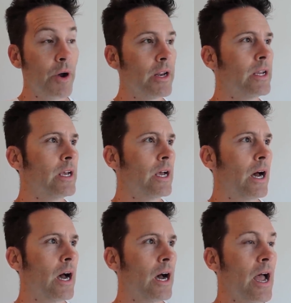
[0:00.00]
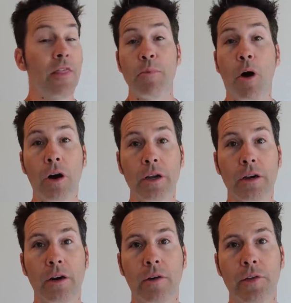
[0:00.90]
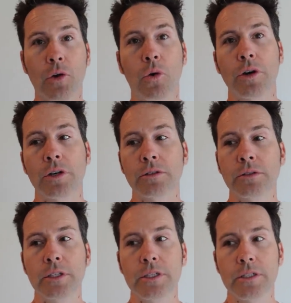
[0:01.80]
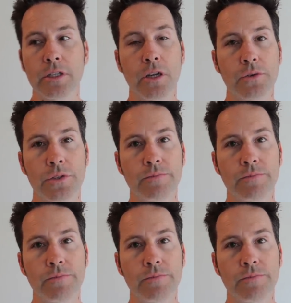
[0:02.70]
But and the park around the corner is closed,